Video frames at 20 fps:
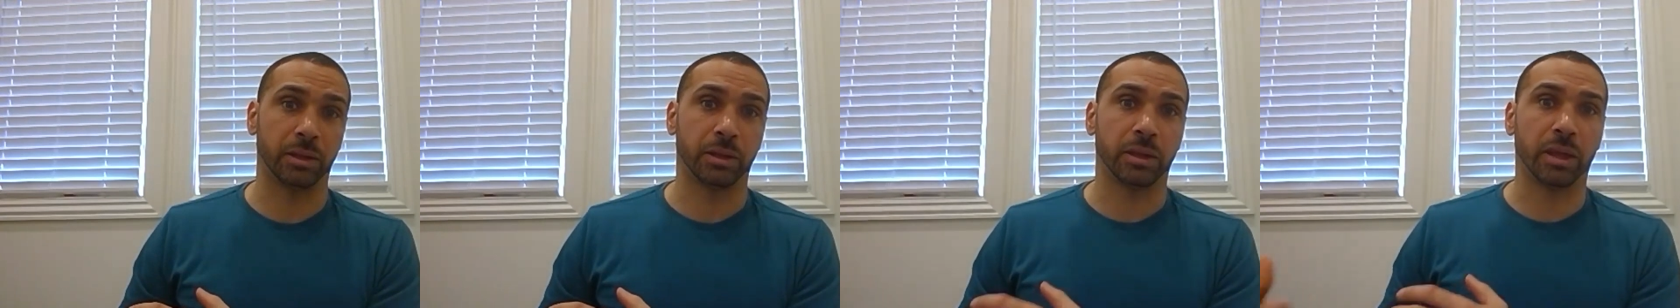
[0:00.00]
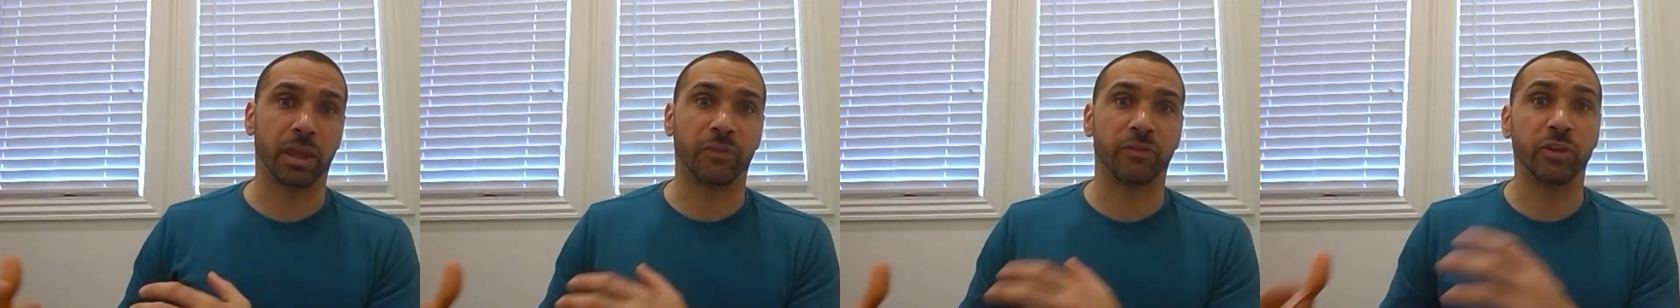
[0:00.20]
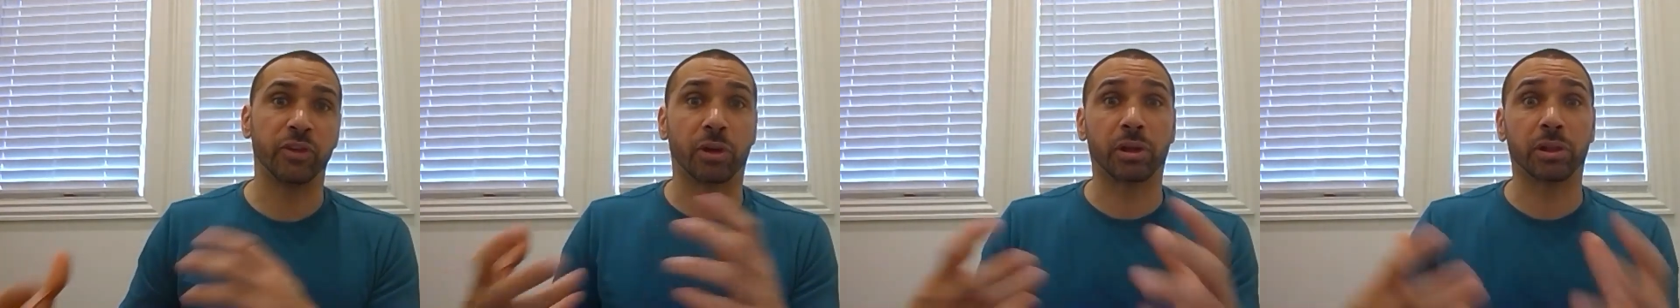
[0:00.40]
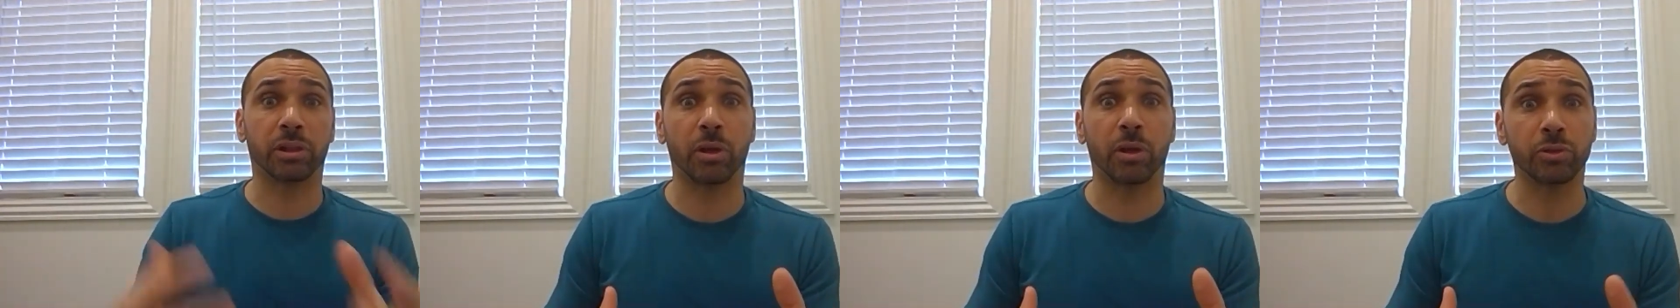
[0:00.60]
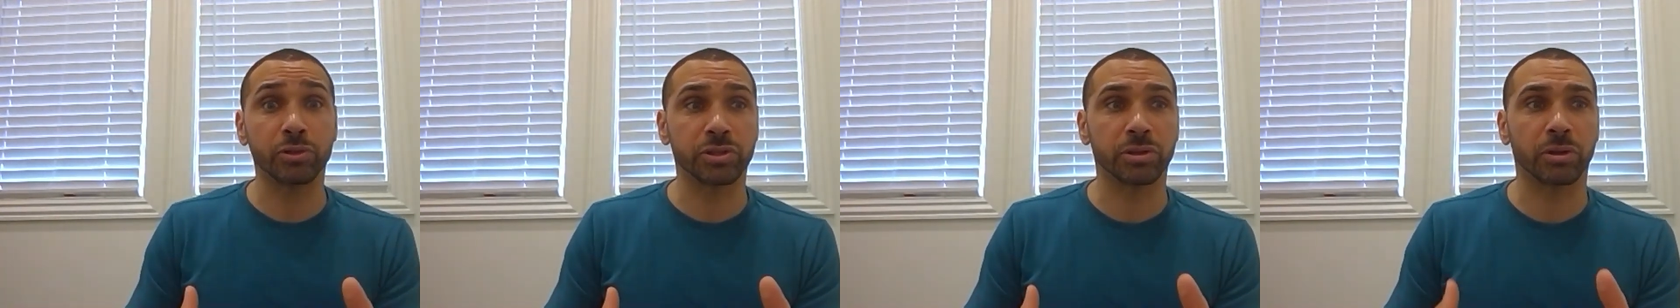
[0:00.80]
If you're
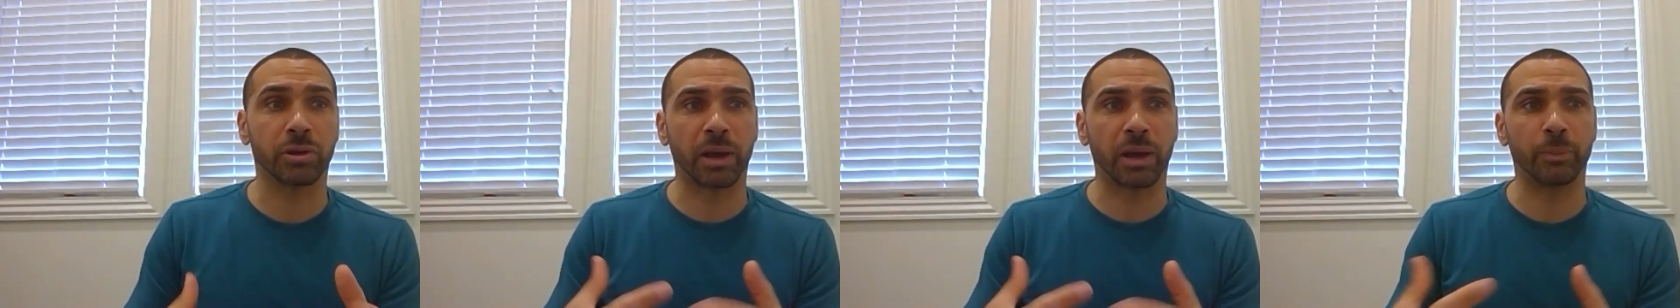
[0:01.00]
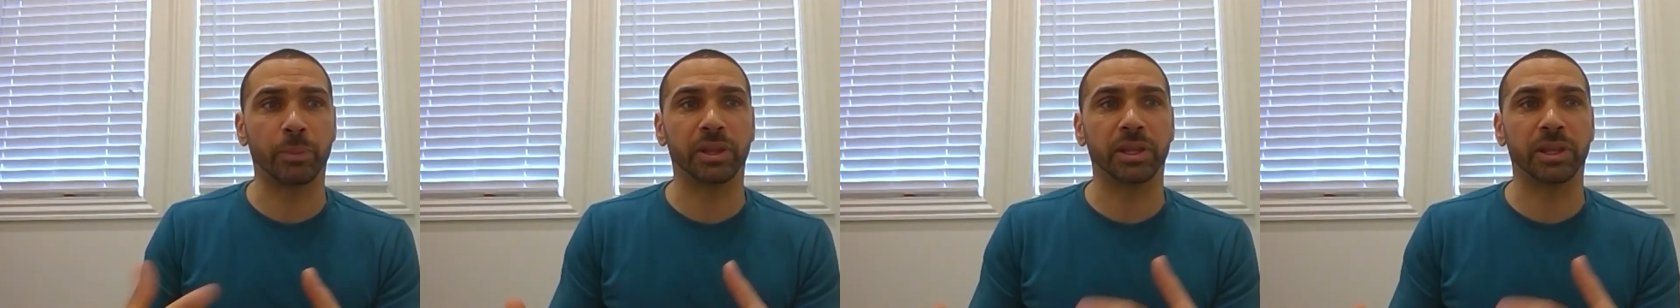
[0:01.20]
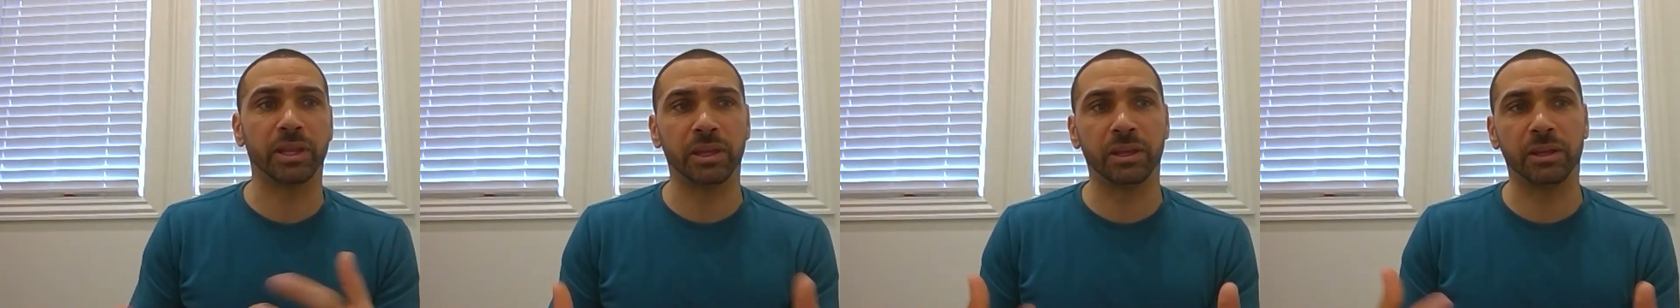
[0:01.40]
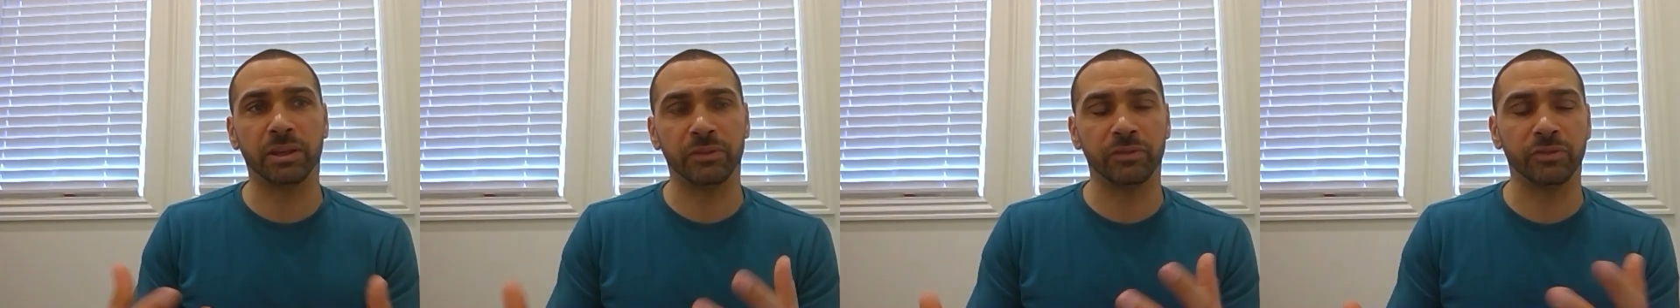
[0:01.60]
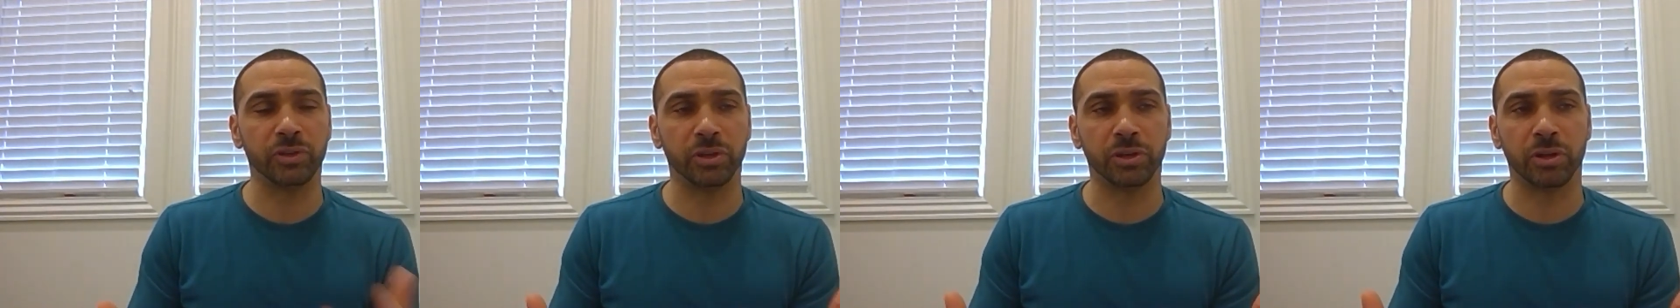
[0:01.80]
closer, I
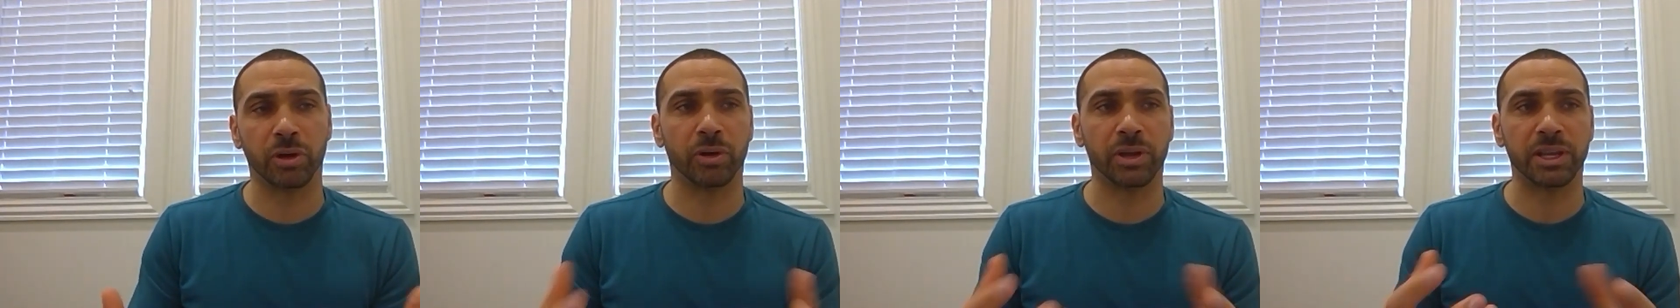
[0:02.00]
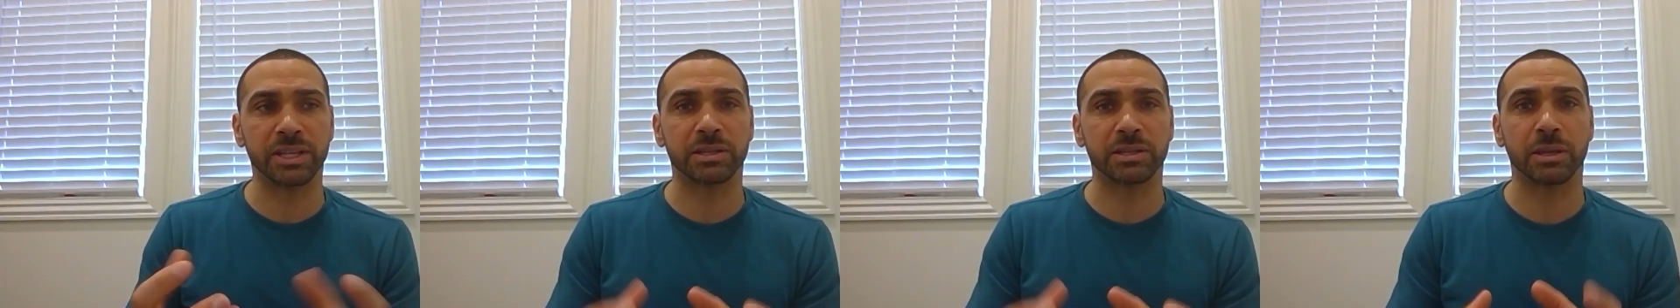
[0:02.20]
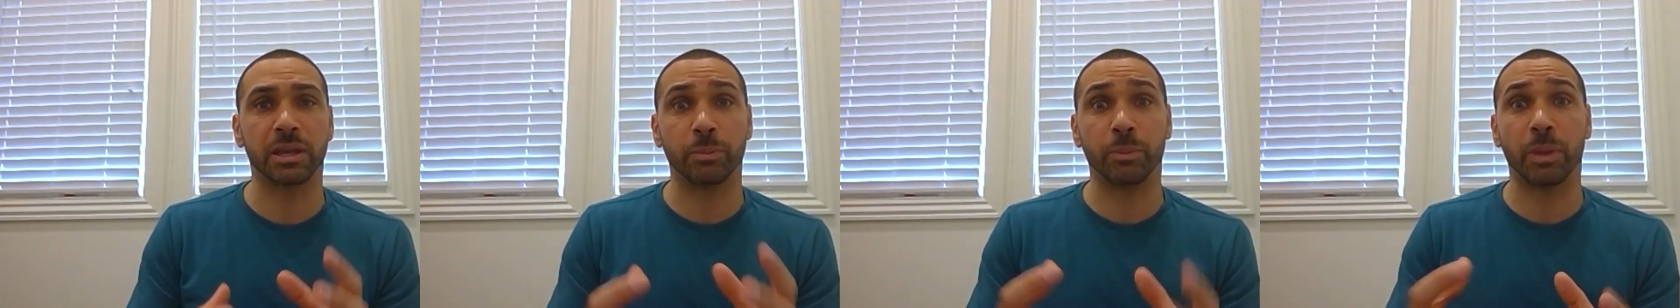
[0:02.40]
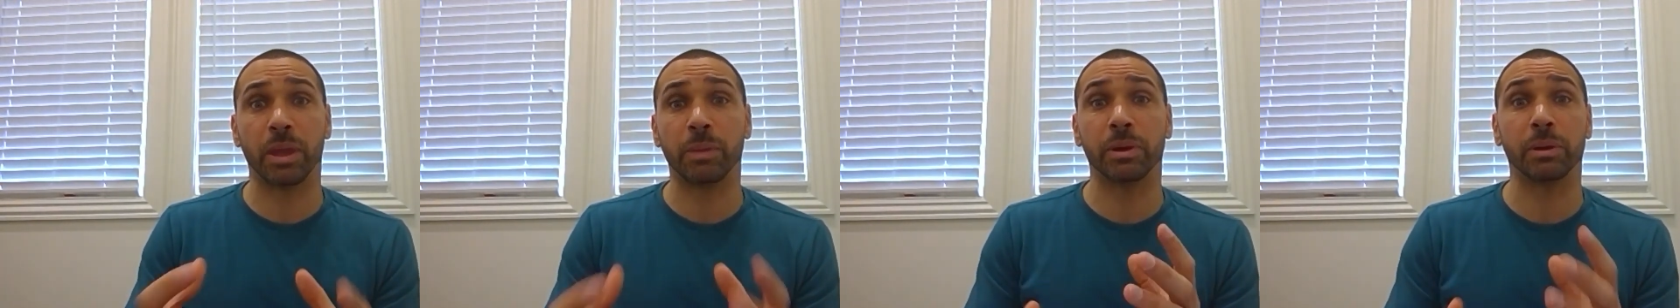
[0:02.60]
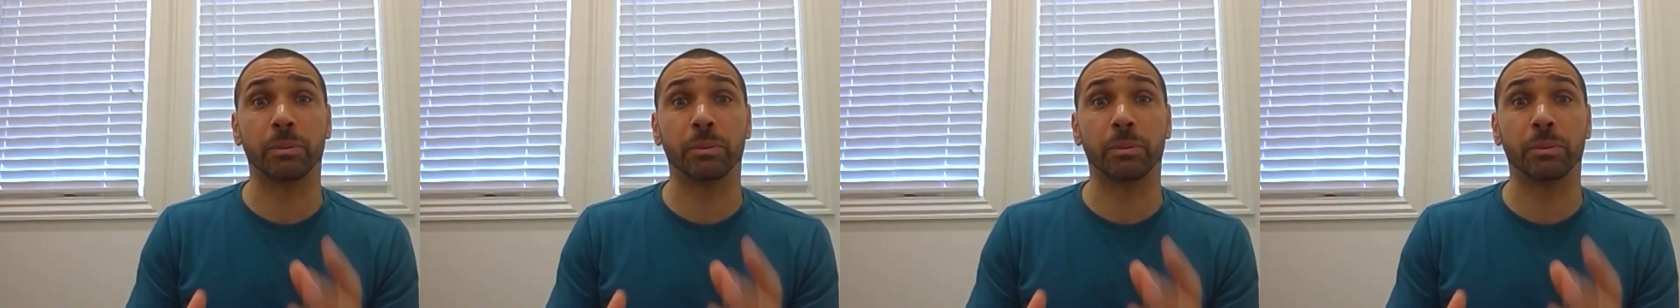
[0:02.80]
believe, it may be a